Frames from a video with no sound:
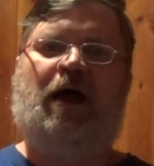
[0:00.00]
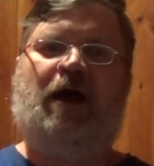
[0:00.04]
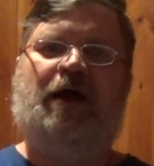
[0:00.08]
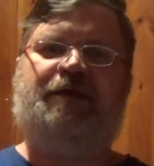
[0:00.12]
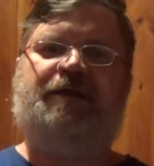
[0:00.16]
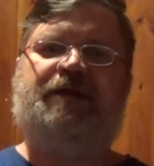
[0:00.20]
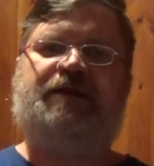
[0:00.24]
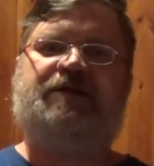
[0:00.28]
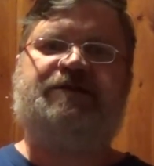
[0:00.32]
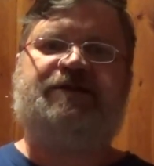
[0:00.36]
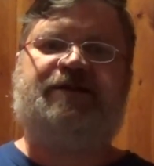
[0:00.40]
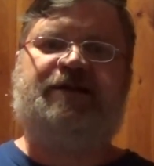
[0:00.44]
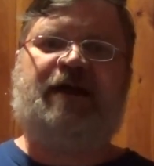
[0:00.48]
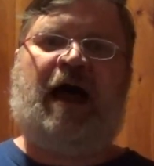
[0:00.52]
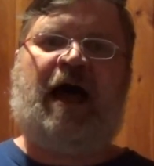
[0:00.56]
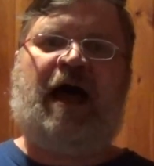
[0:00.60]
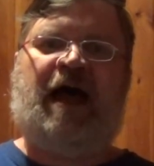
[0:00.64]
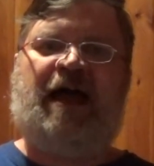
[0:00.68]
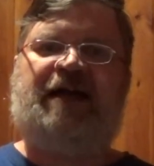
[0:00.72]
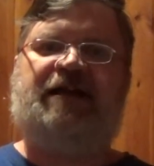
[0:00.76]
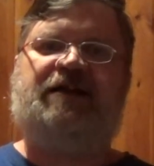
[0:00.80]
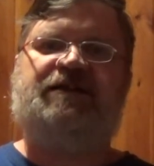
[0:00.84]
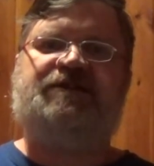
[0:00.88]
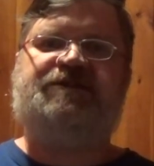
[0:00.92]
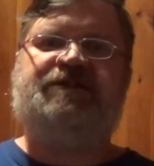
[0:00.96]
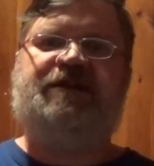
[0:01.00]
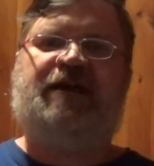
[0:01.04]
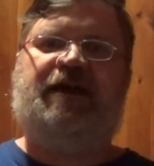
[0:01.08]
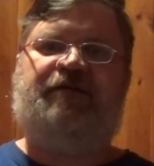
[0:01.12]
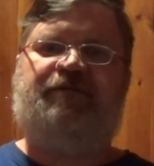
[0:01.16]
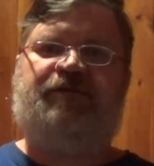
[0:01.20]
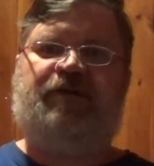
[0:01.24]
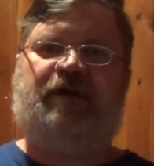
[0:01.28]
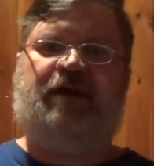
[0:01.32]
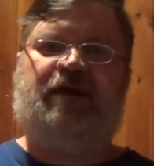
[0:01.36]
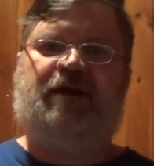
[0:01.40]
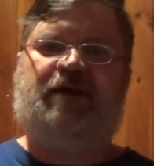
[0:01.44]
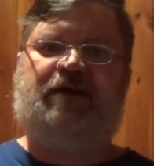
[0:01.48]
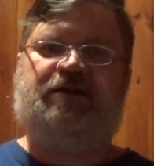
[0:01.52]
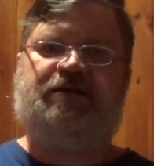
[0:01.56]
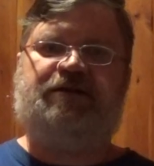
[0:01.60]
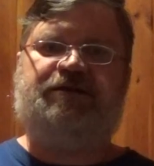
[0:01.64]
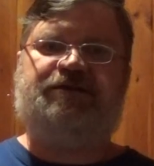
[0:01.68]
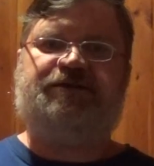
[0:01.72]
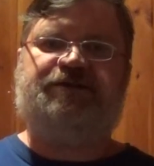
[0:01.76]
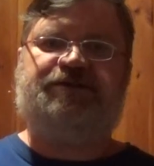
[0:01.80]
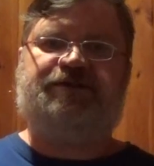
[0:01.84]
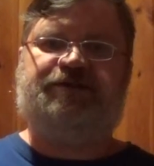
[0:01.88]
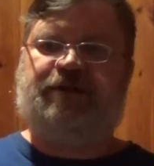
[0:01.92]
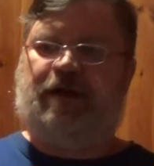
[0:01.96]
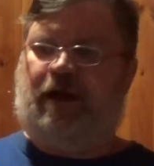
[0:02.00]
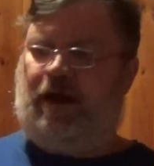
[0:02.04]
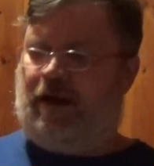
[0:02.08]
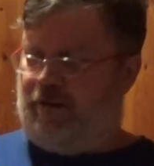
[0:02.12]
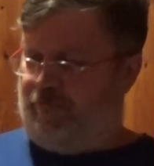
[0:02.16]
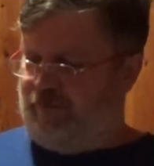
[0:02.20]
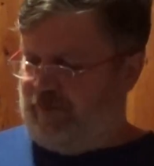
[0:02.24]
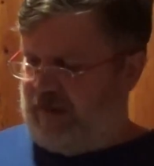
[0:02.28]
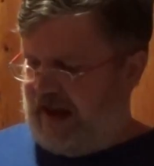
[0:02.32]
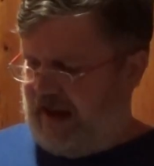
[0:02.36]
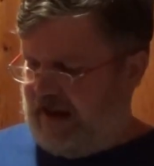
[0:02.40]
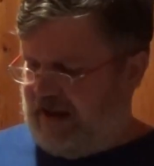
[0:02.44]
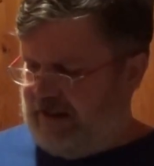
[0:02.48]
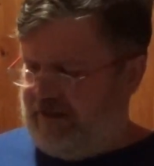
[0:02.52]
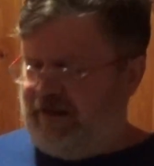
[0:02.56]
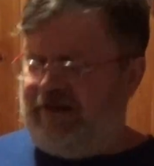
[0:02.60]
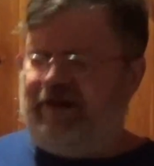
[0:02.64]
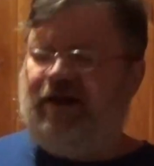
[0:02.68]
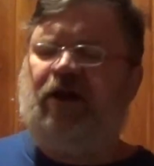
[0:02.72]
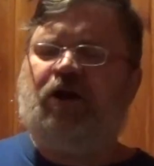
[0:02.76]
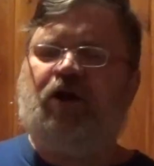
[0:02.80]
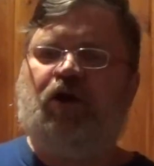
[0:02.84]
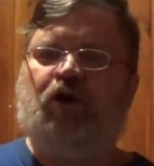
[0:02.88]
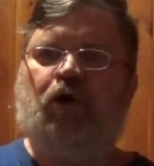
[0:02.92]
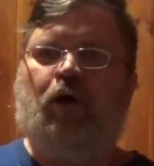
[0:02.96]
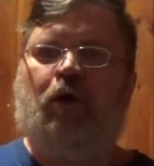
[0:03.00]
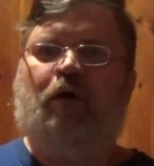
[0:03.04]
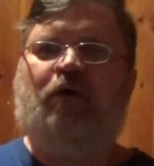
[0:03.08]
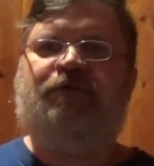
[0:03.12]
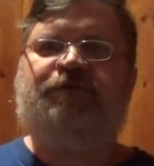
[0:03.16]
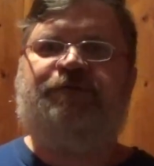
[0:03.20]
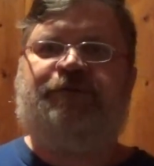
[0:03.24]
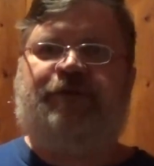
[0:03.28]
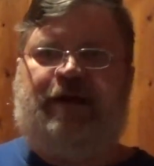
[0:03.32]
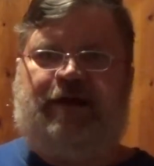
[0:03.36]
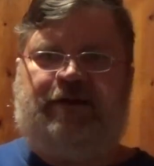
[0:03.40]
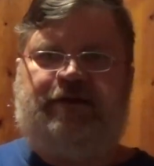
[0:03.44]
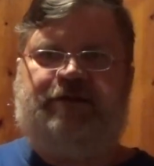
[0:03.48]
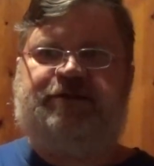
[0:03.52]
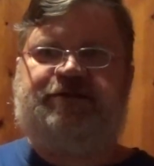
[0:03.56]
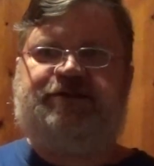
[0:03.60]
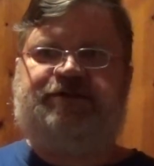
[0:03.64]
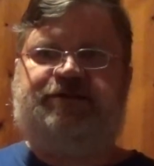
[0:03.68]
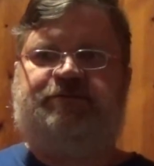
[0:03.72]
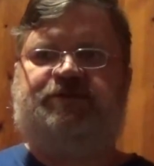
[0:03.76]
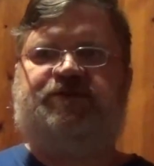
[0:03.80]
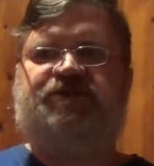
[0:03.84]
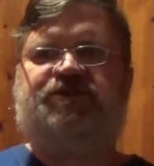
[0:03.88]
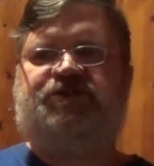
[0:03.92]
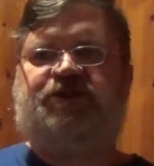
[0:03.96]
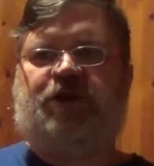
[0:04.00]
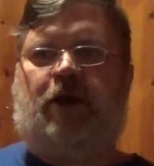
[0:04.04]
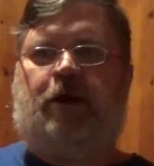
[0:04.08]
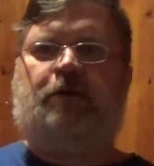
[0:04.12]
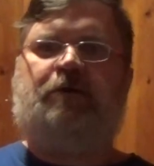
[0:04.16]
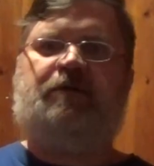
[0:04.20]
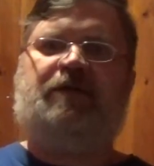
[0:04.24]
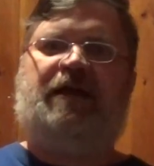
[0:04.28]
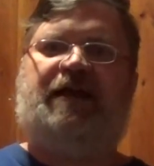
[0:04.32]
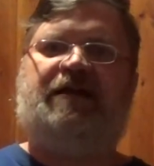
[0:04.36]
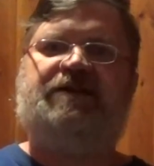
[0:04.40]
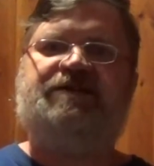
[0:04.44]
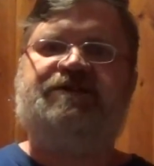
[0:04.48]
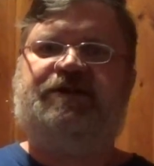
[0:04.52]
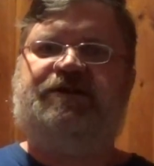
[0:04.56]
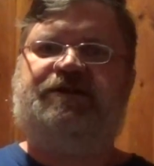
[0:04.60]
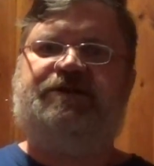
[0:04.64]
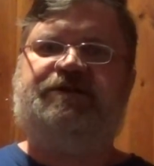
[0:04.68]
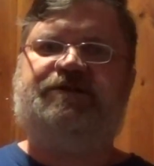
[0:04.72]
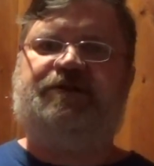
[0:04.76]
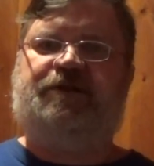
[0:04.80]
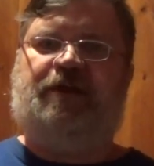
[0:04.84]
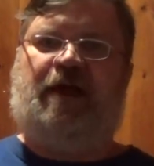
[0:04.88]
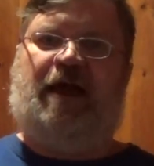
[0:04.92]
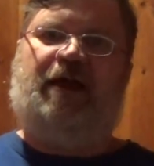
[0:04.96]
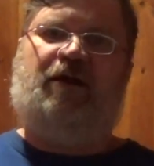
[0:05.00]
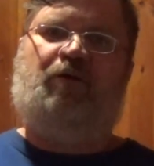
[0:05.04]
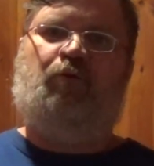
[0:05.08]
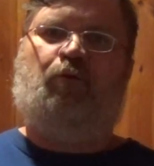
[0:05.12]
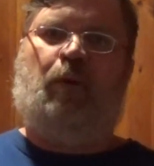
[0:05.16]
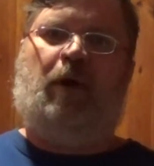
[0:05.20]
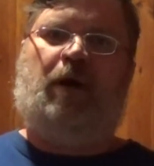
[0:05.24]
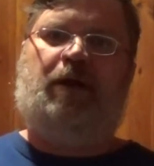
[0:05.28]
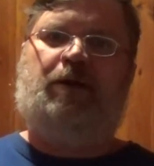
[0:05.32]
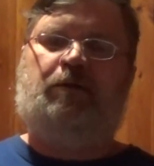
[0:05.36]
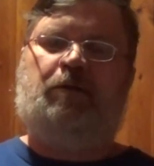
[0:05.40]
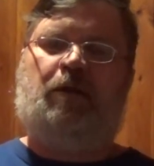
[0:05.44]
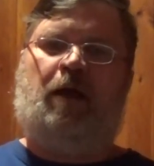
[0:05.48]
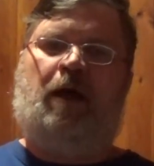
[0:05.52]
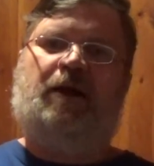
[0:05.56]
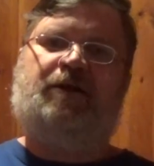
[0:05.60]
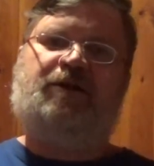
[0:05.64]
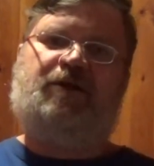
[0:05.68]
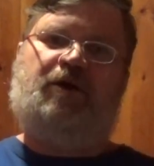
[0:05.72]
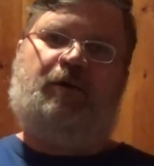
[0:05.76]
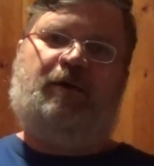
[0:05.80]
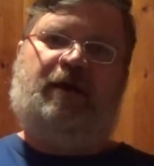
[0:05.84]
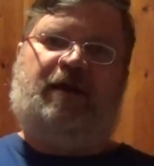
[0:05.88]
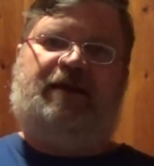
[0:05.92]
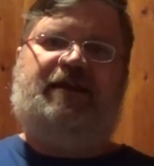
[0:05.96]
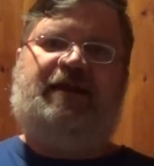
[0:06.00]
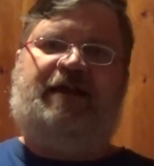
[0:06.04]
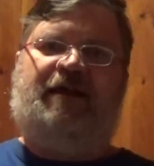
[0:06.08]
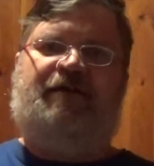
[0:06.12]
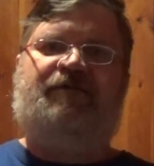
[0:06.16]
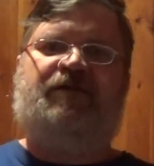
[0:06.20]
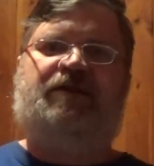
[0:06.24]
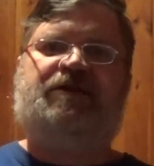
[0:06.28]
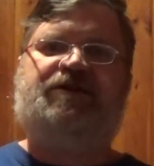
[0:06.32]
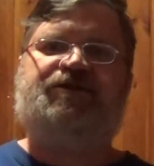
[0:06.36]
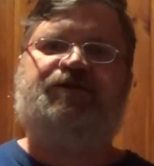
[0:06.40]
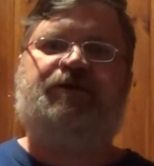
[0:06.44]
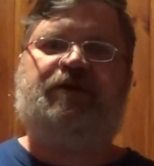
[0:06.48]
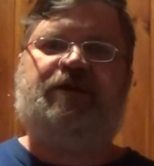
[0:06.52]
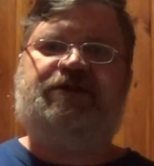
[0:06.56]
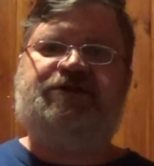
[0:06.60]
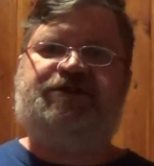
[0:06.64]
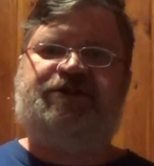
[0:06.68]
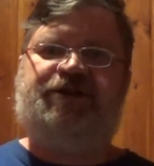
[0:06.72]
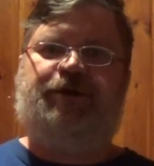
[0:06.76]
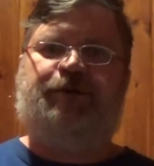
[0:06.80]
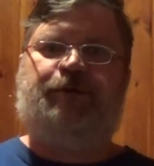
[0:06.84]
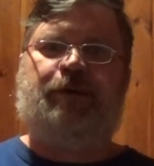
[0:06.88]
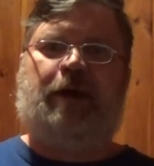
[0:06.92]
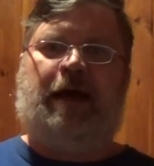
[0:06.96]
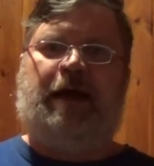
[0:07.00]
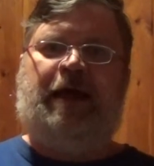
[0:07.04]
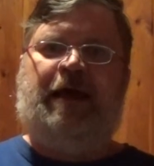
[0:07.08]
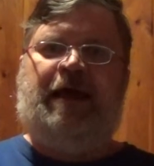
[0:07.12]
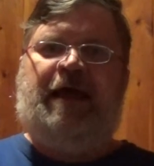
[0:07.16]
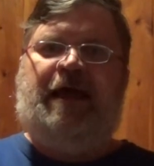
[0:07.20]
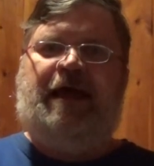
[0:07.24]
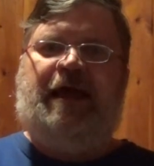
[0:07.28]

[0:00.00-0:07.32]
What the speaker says: this guy is giving his alien girlfriend some star laces, like what Lando had given to Adira,